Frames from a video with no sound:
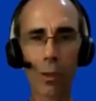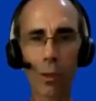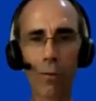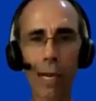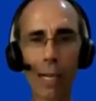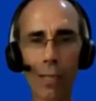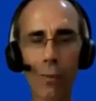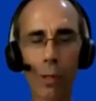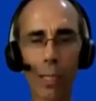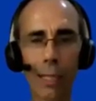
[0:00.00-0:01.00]
a
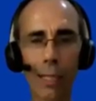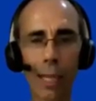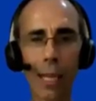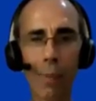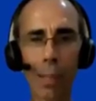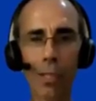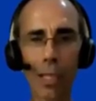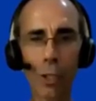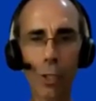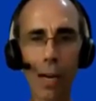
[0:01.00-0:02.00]
fraction of what it is today. But
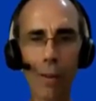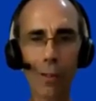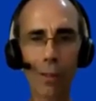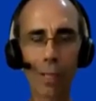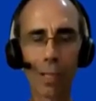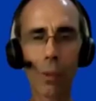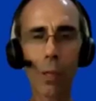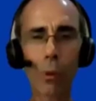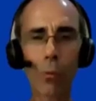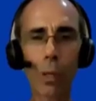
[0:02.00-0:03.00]
jet travel,
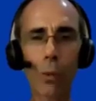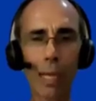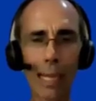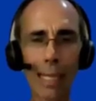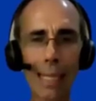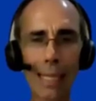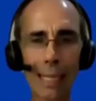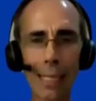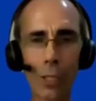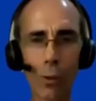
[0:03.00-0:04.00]
we were in the
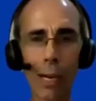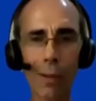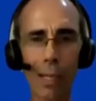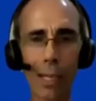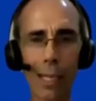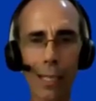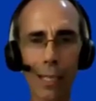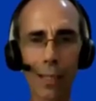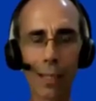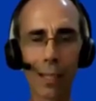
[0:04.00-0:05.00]
jet travel
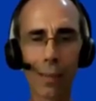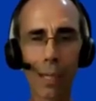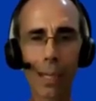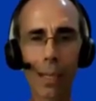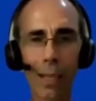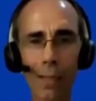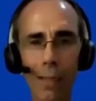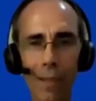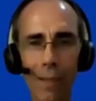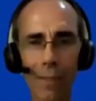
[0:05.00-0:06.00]
age by the
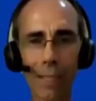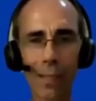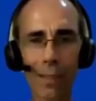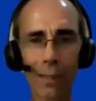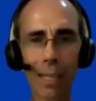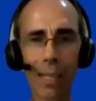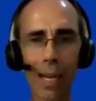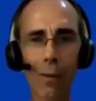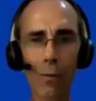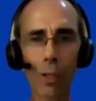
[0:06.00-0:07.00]
late 50s,
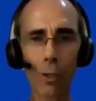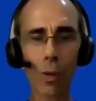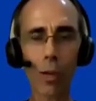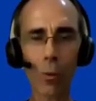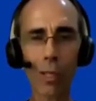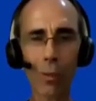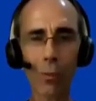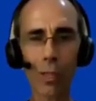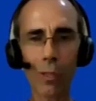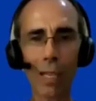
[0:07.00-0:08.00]
and Air Force One
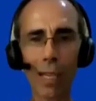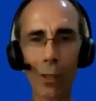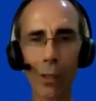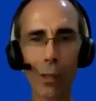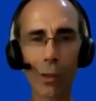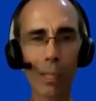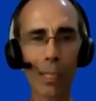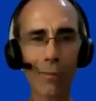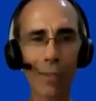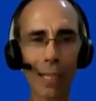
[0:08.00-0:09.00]
was flying all over the
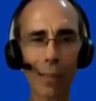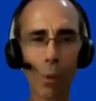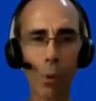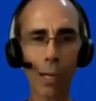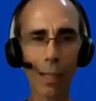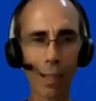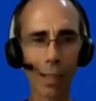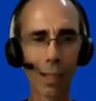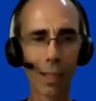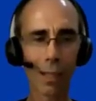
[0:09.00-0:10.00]
place. In fact, the morning